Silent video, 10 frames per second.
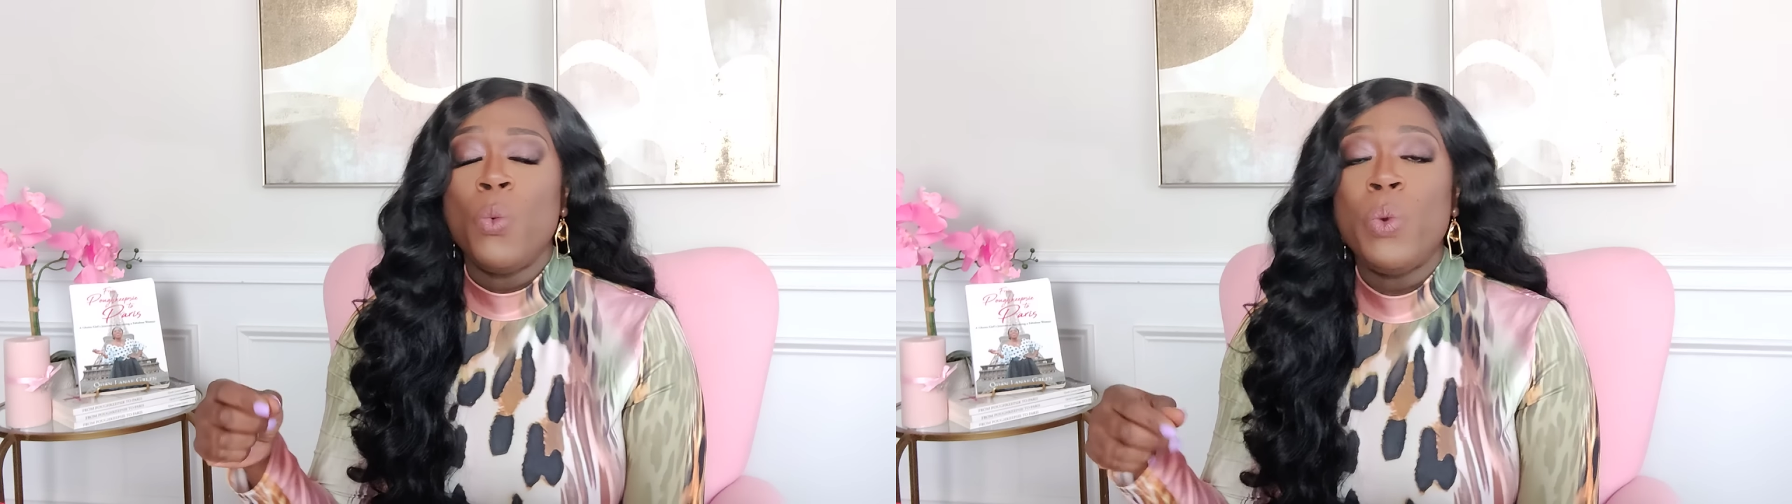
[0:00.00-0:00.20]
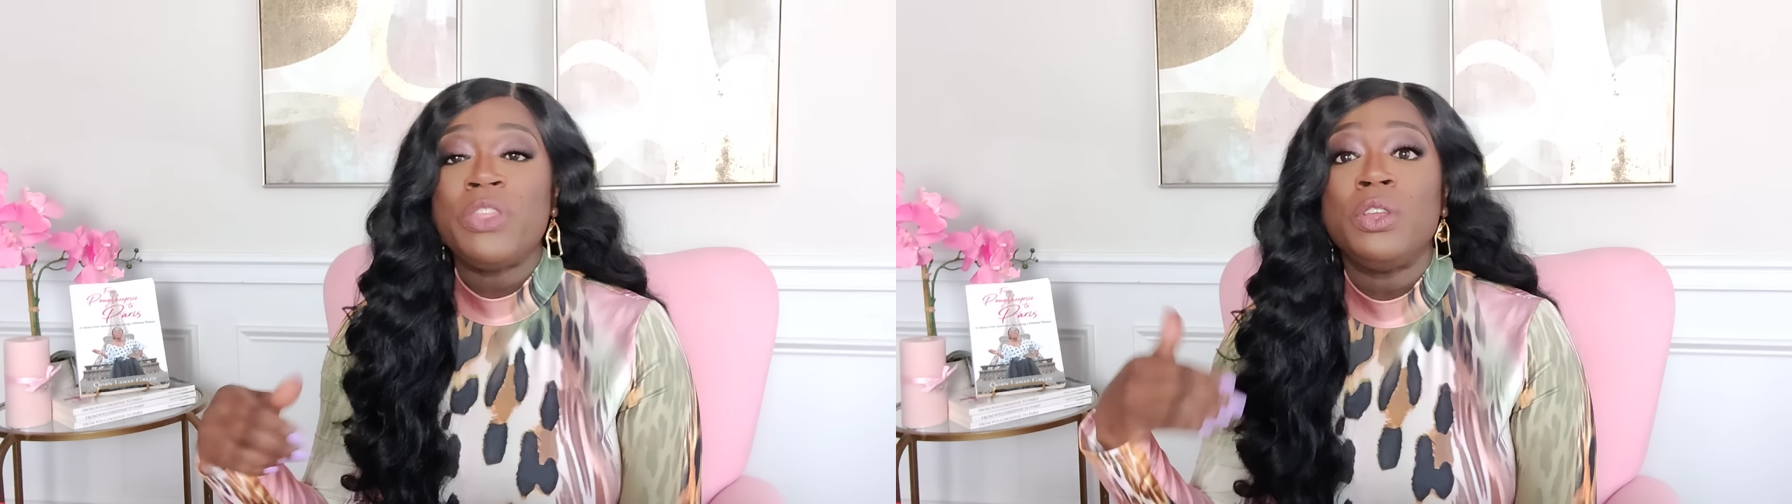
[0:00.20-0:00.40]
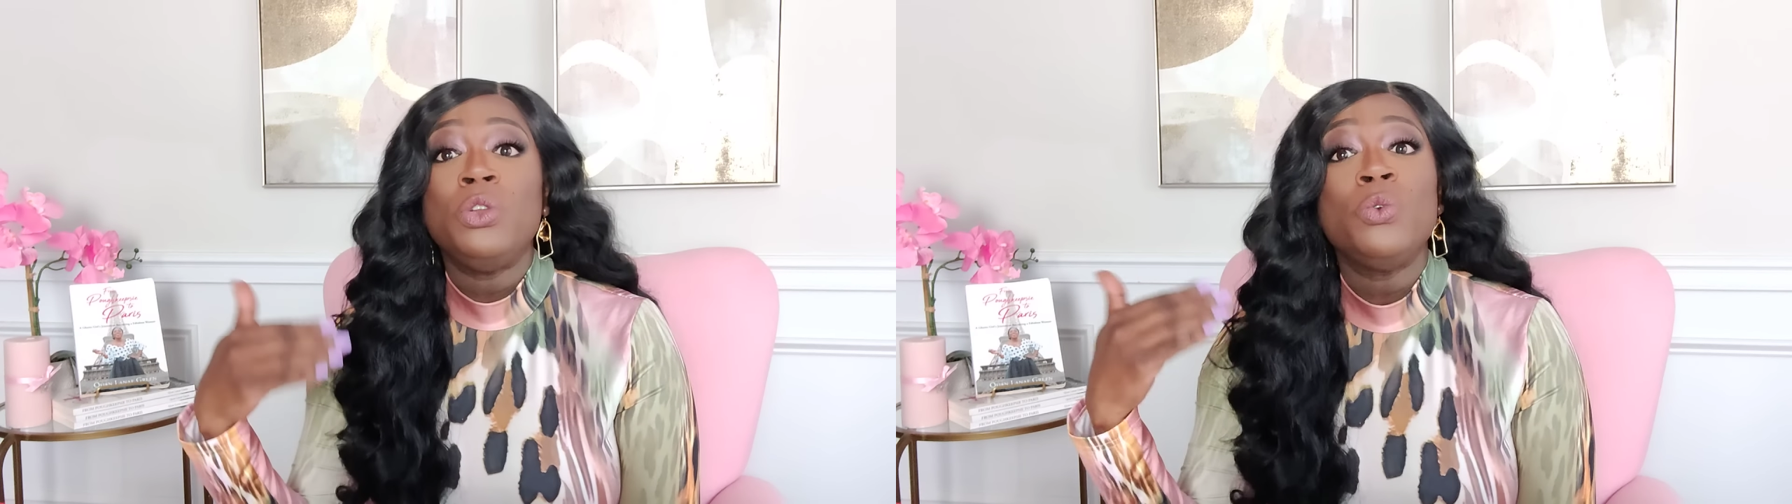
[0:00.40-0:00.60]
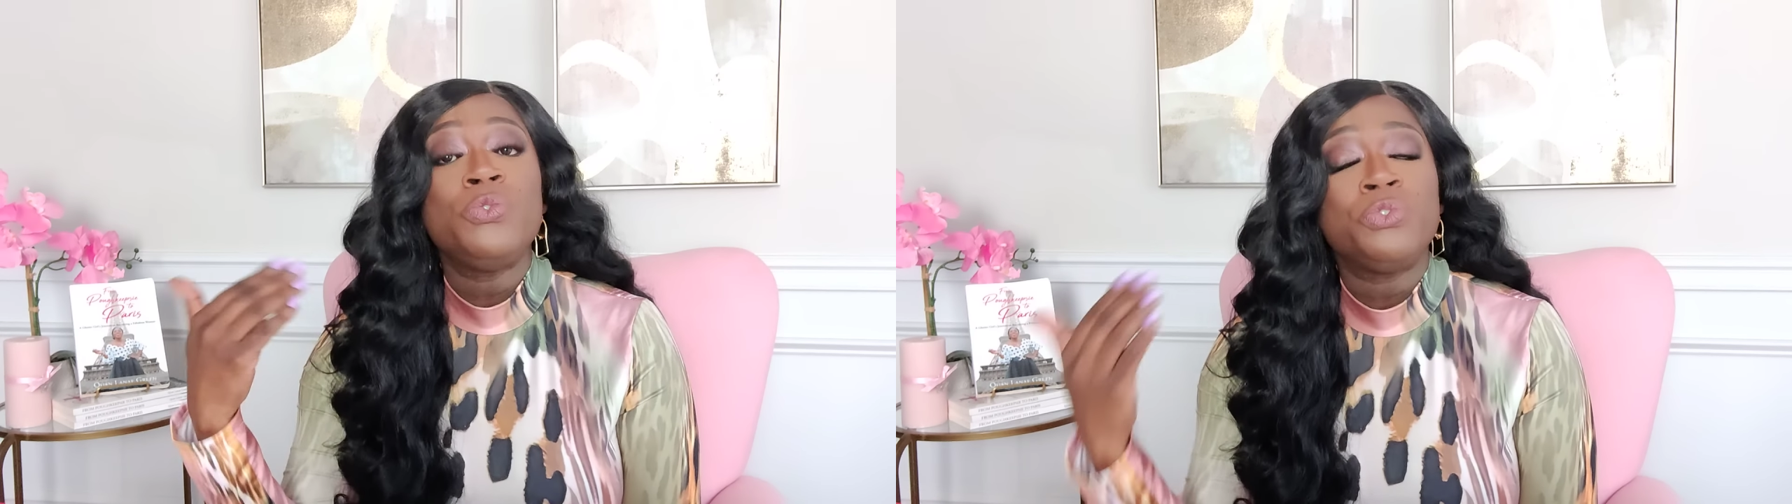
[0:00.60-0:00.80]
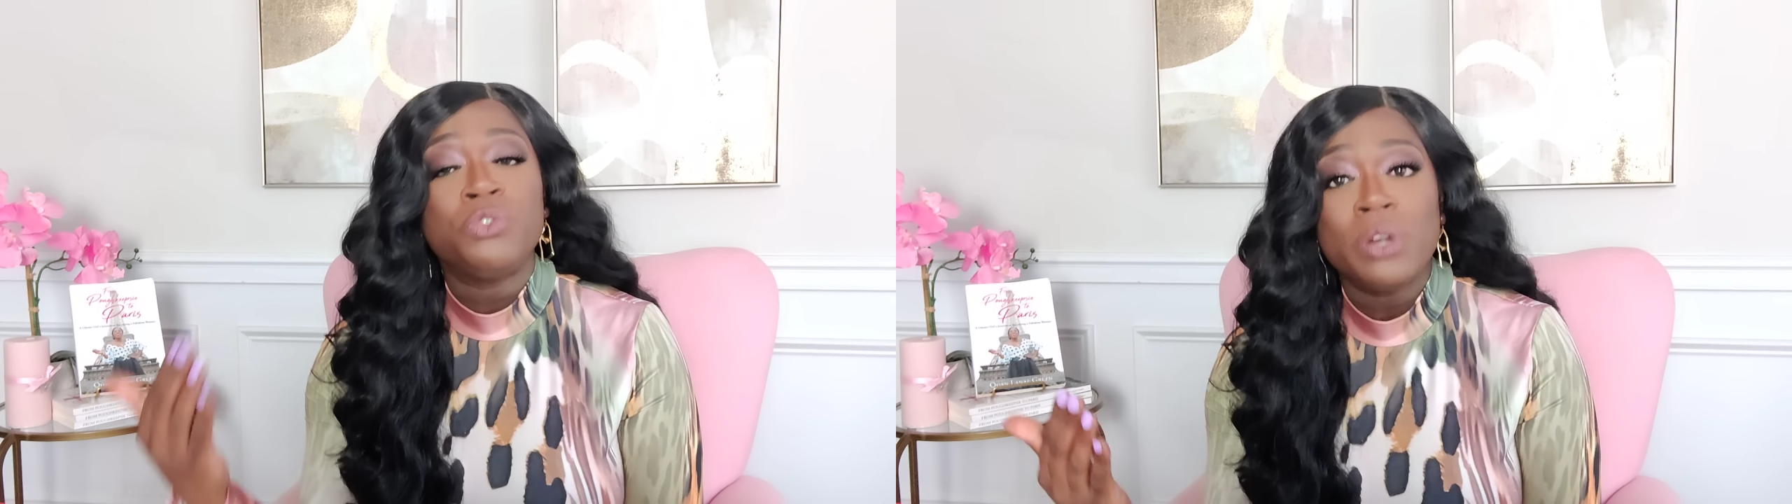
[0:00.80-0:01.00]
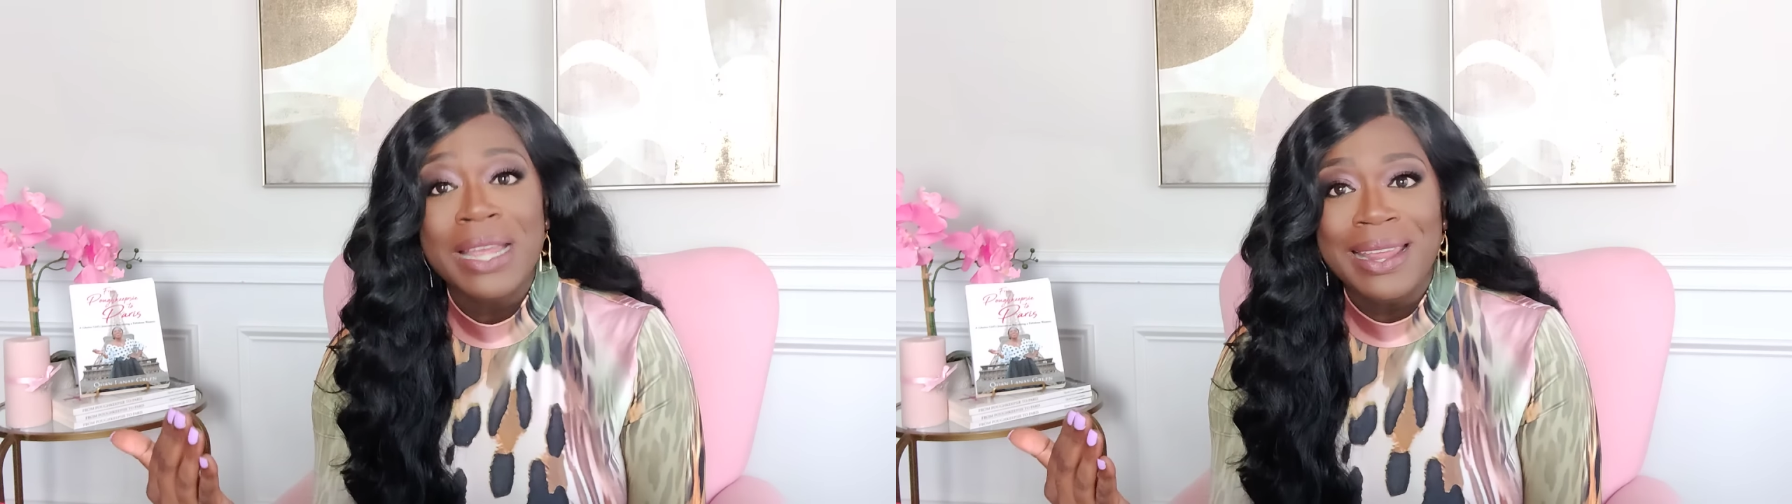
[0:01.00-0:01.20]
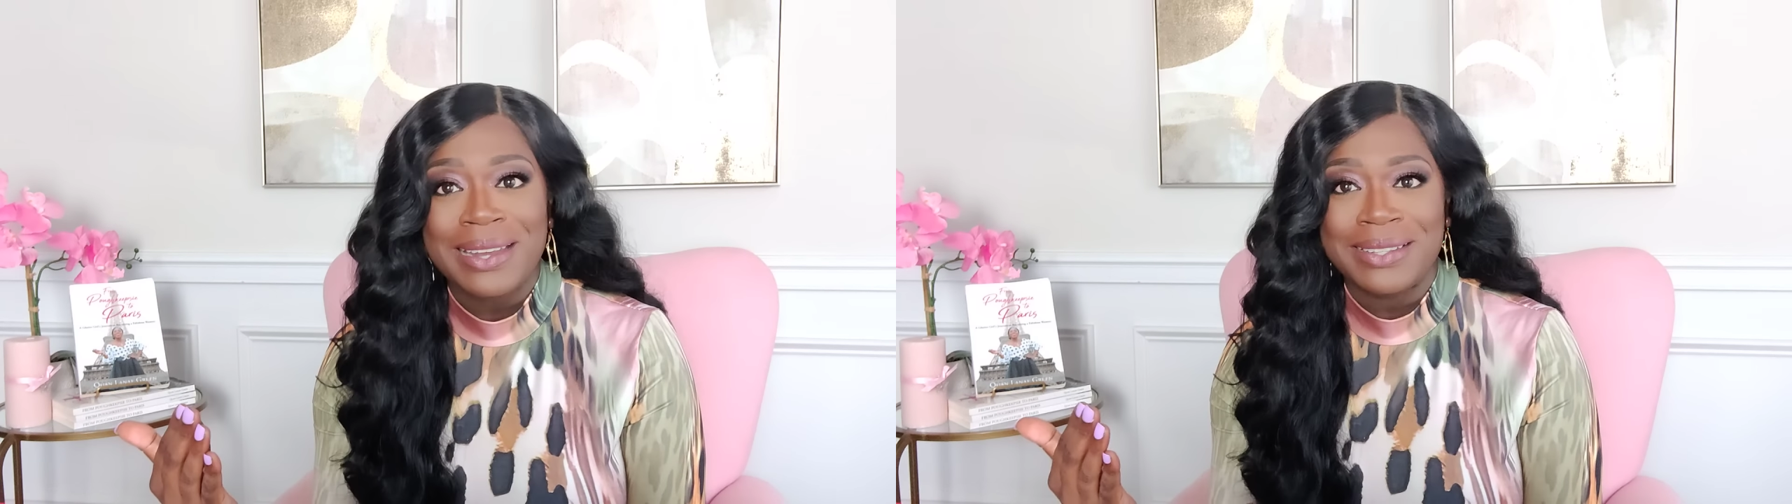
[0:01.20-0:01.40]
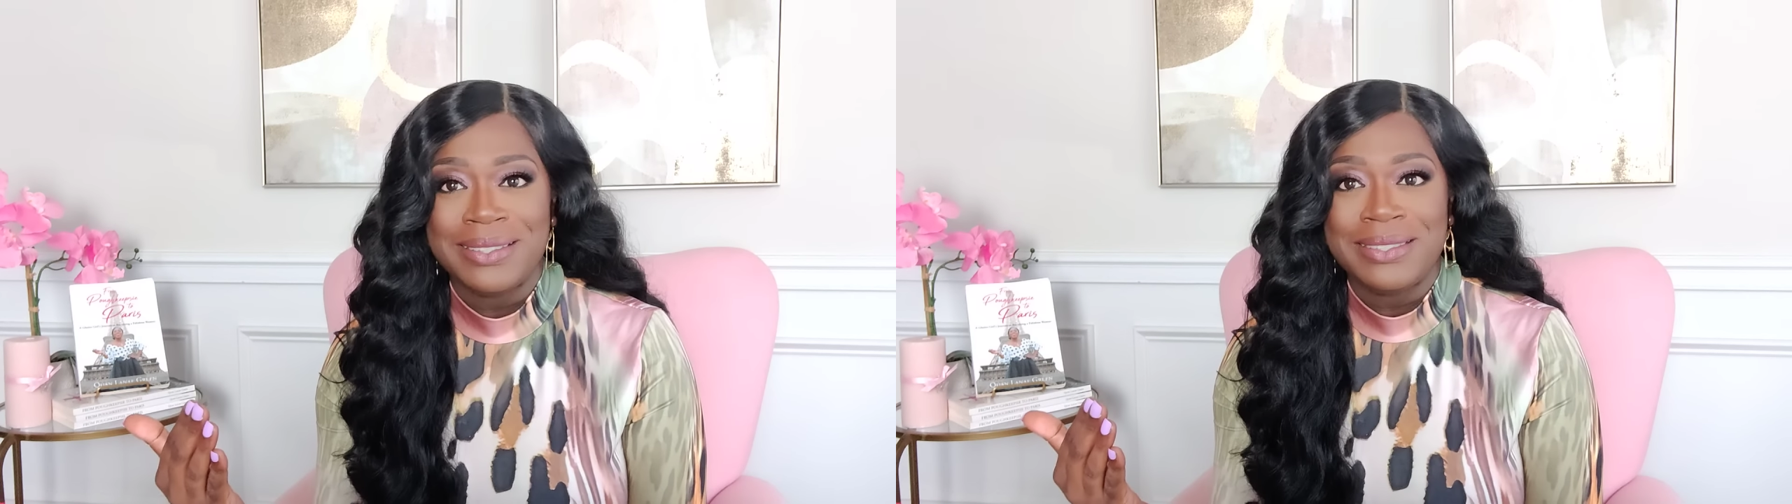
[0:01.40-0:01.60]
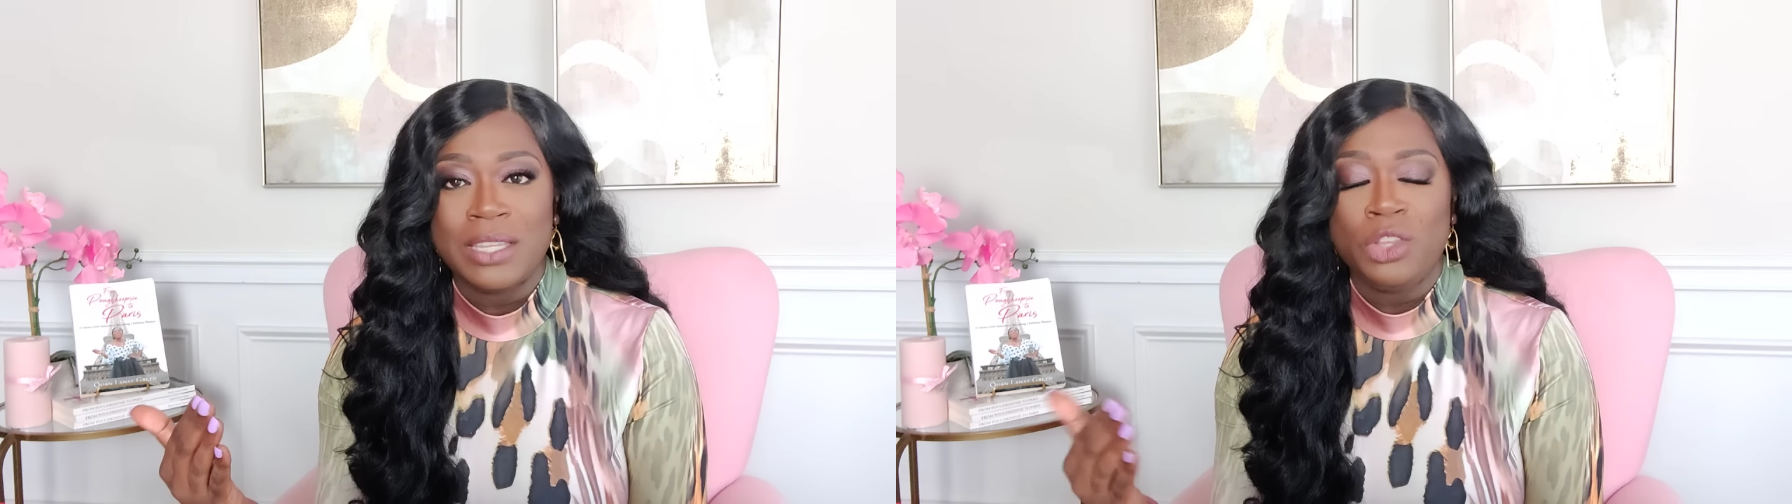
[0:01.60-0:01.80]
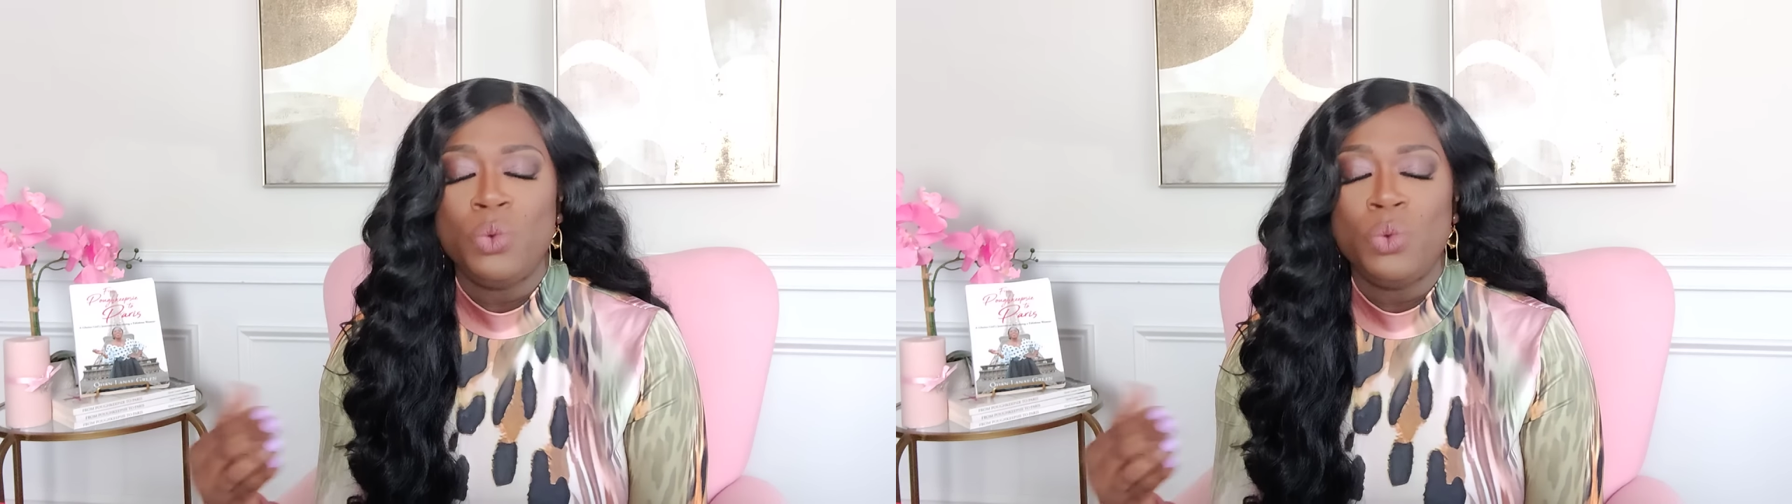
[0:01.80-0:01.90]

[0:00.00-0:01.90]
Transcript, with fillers: with new friends.